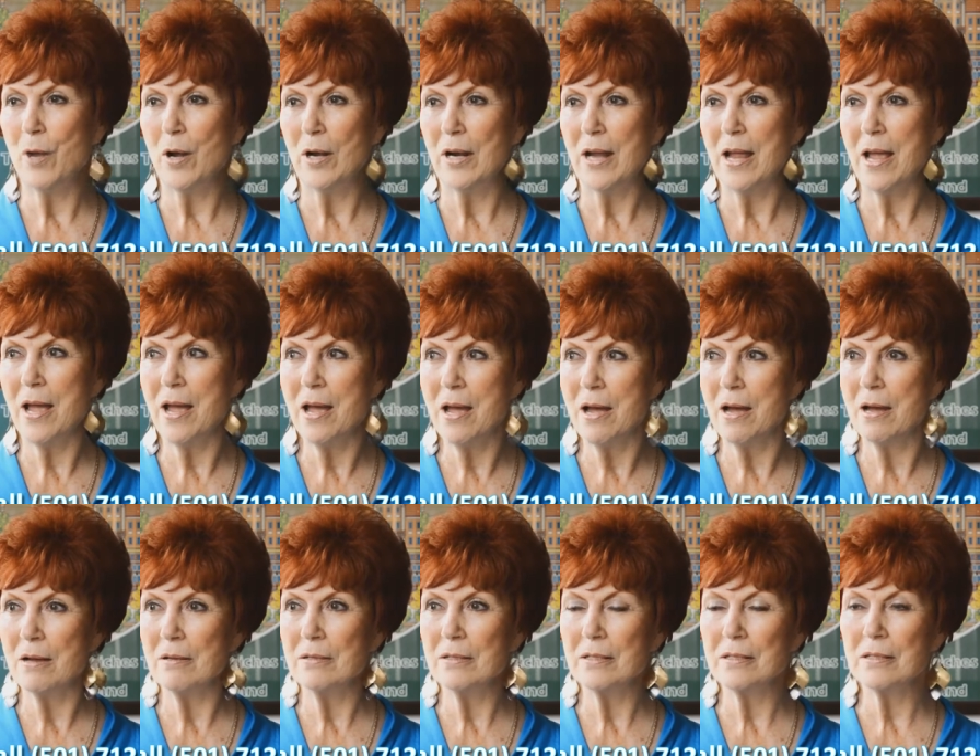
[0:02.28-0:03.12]
bought a
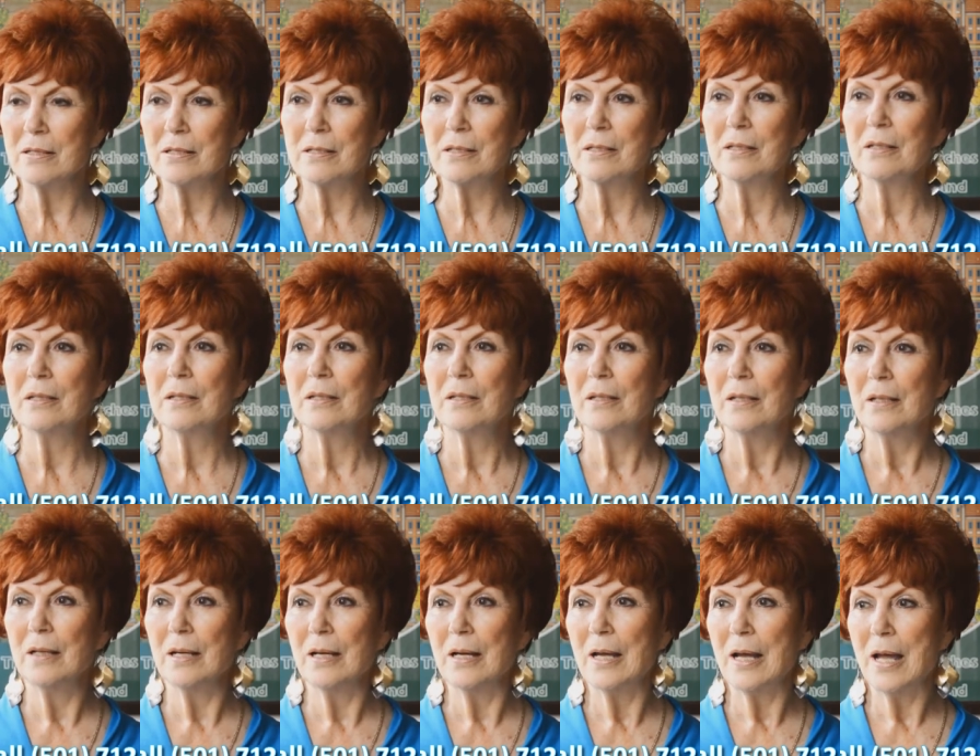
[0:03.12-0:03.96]
house
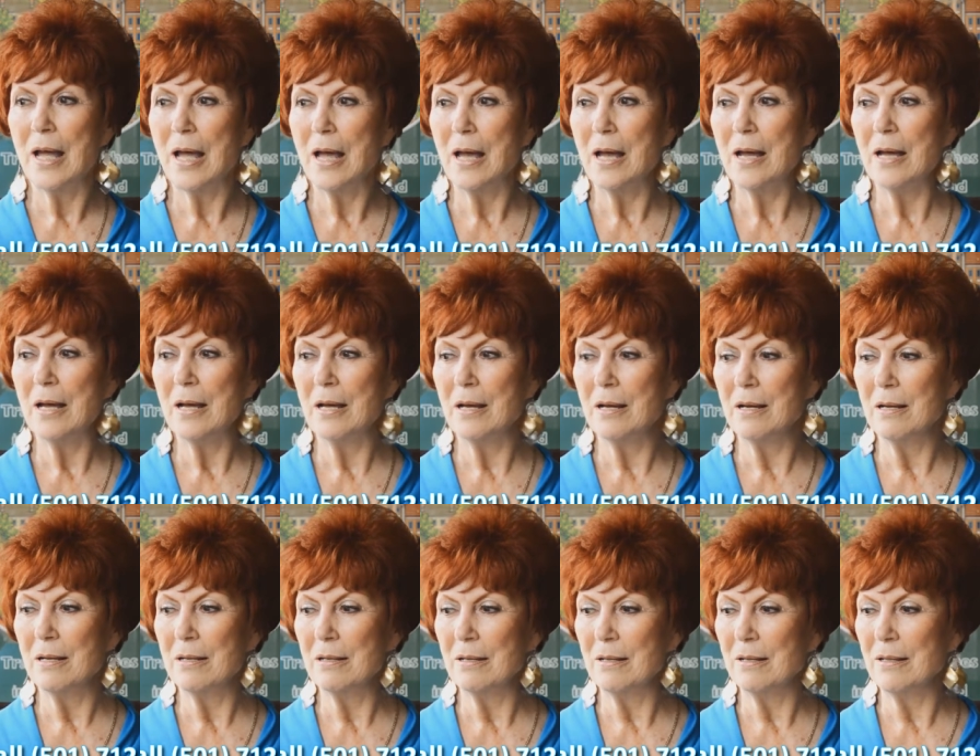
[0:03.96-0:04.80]

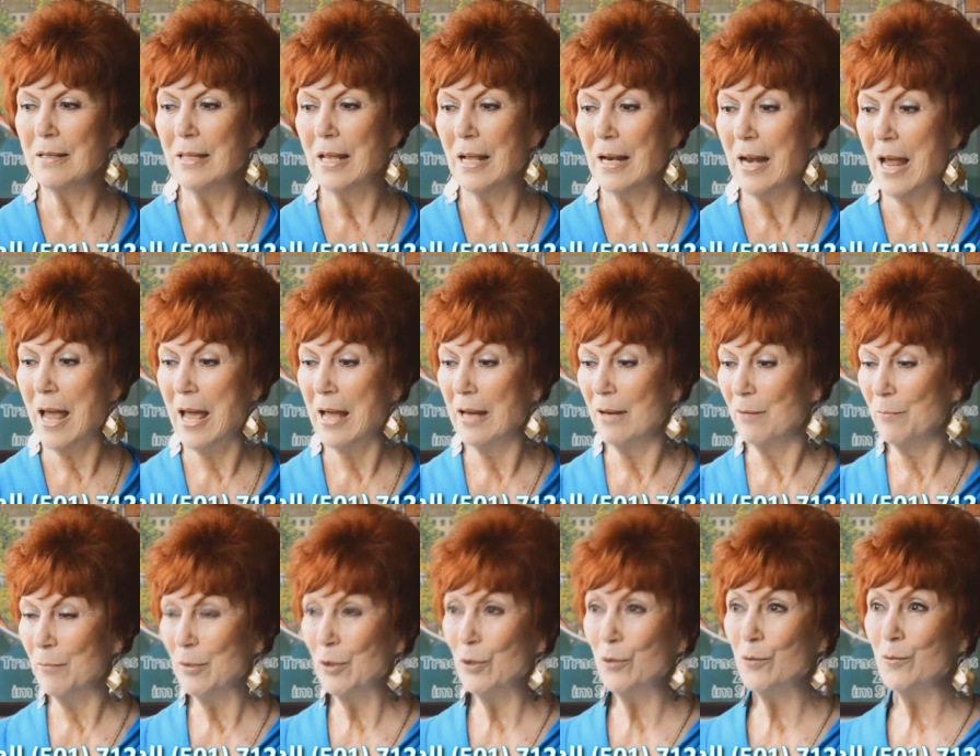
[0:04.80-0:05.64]
uh, that had a
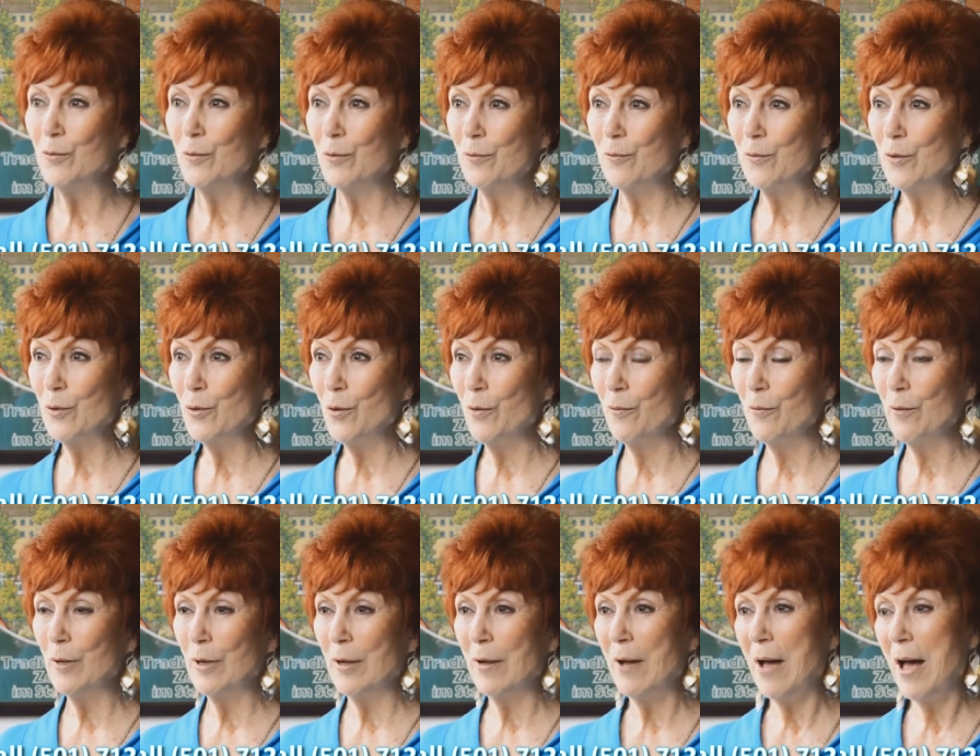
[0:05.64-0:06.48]
beautiful view
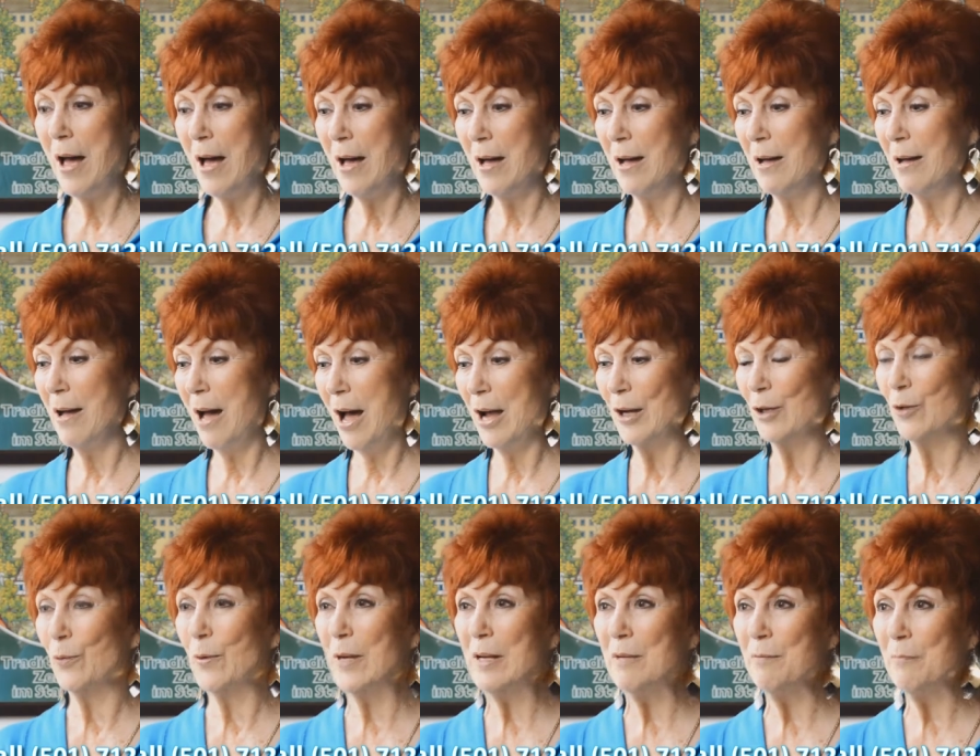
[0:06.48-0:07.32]
of a, a, a
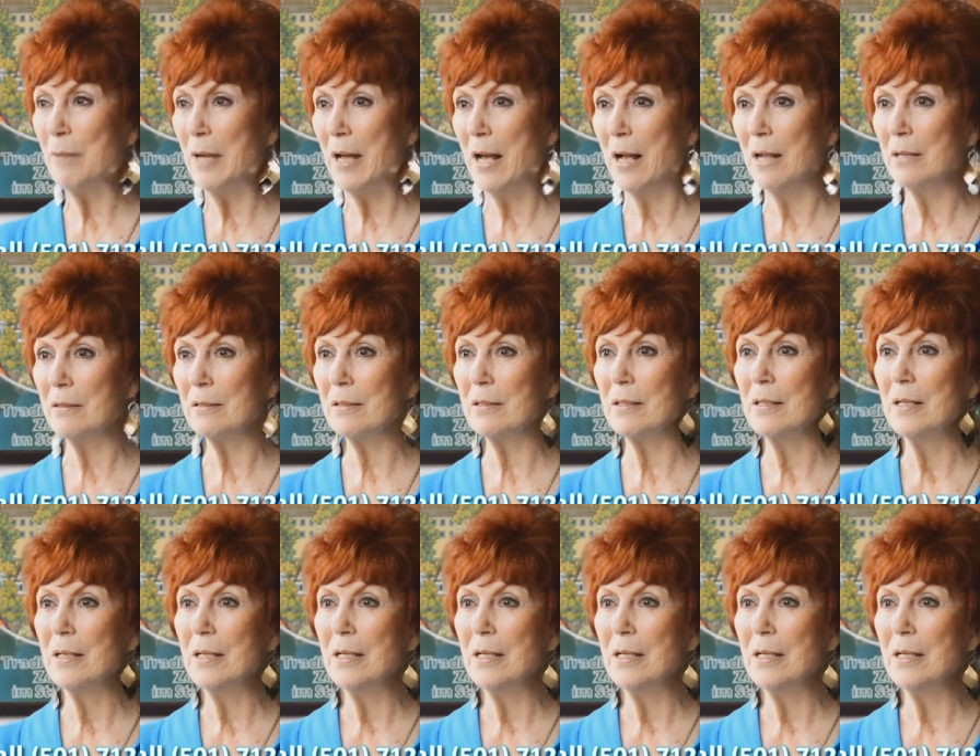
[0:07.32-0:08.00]
greenbelt,